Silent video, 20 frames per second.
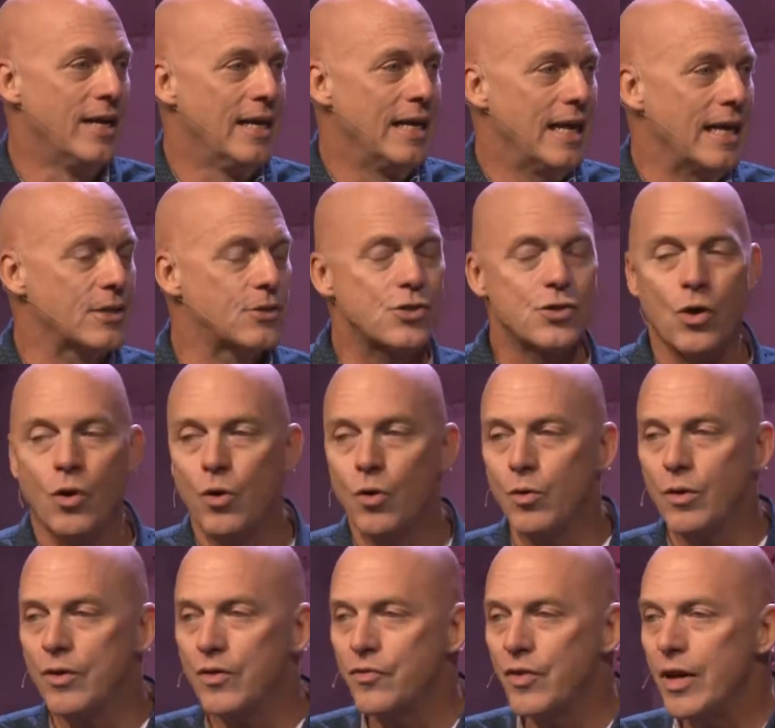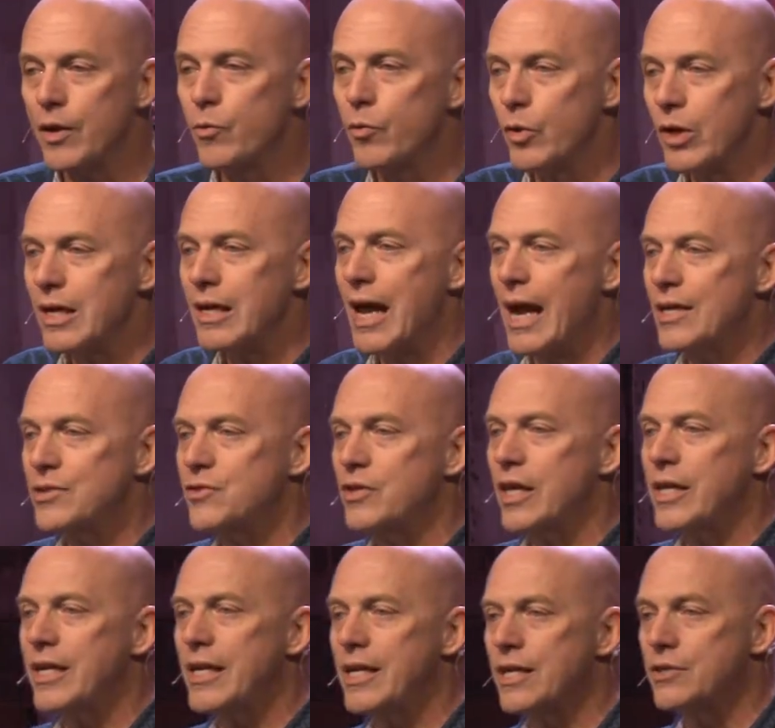And so they realized
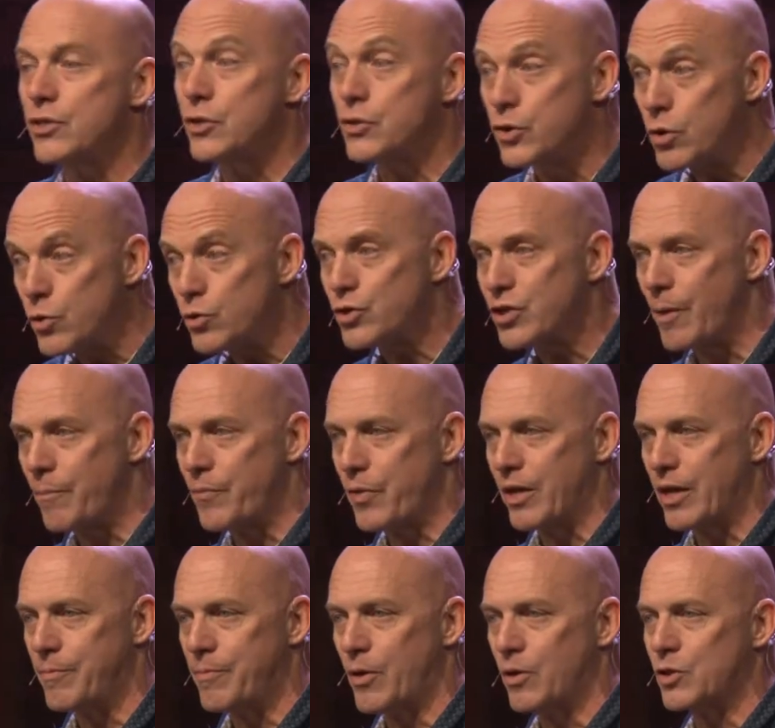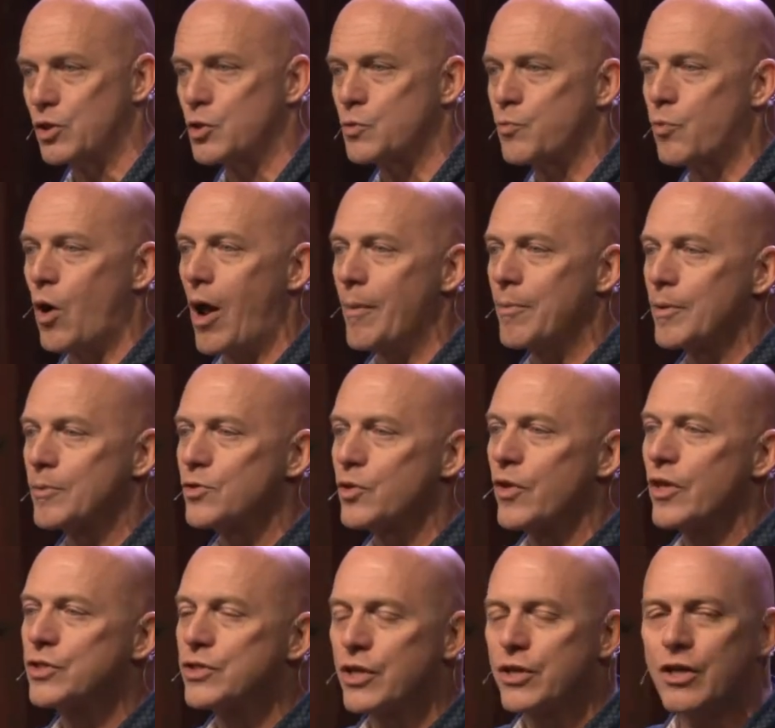they needed to do something about this problem. So
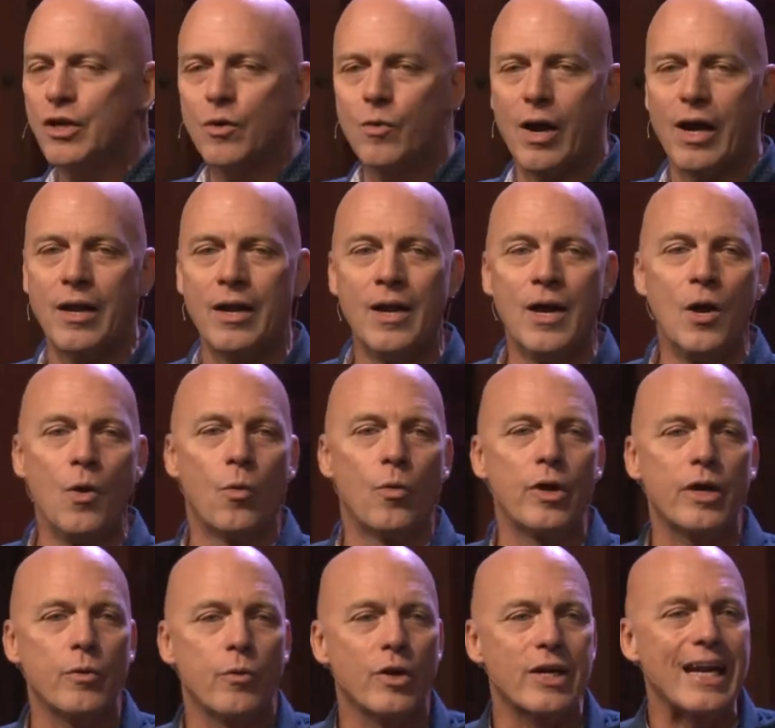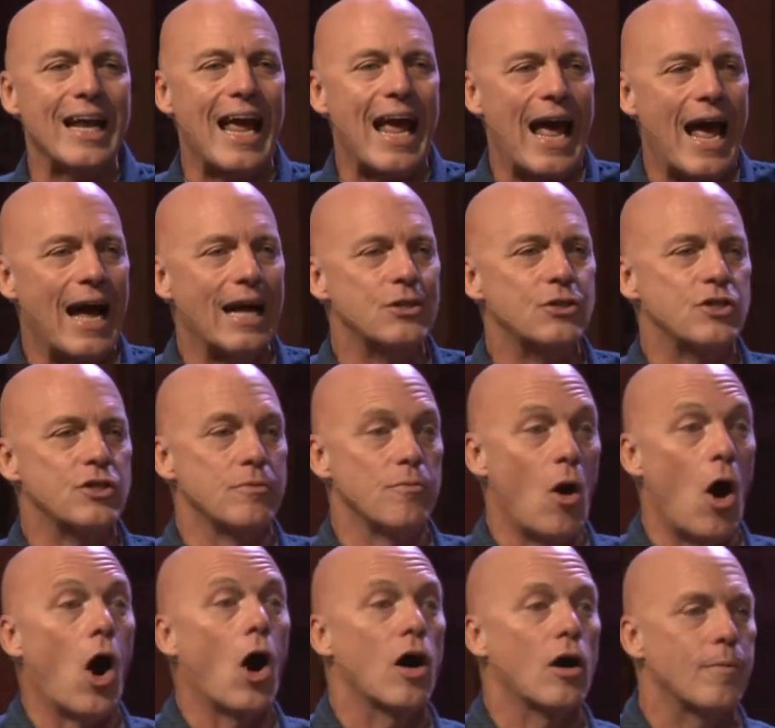they said, you know what, we're going to add some
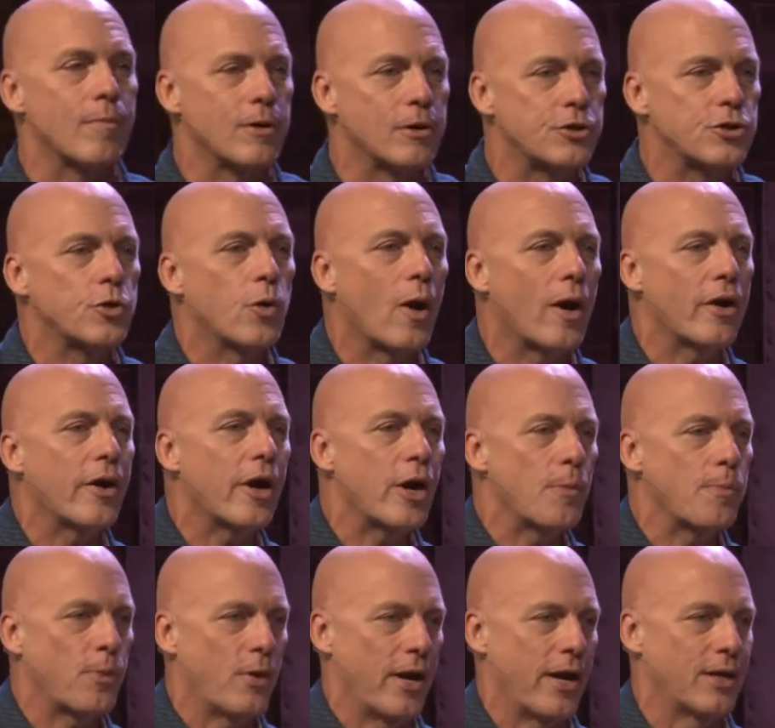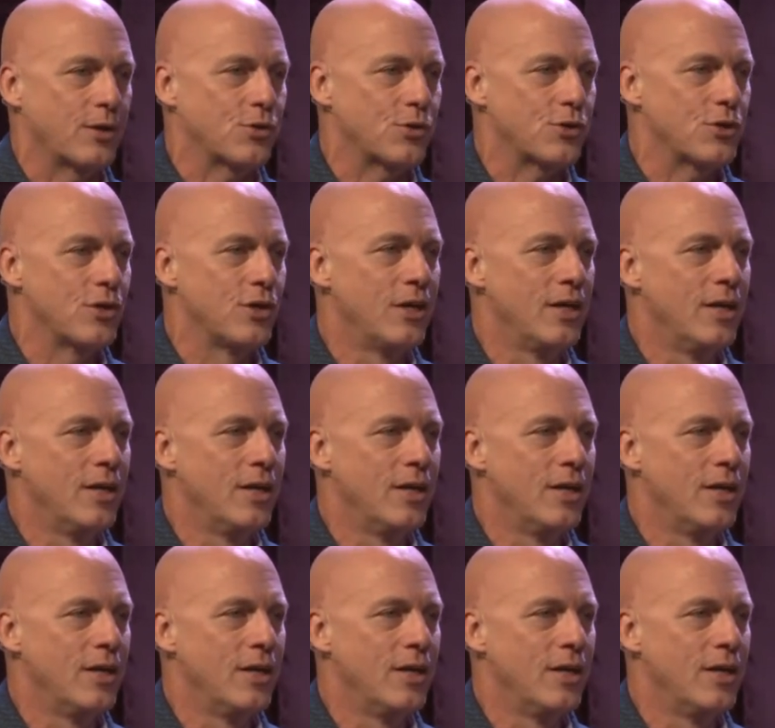armor to our airplanes.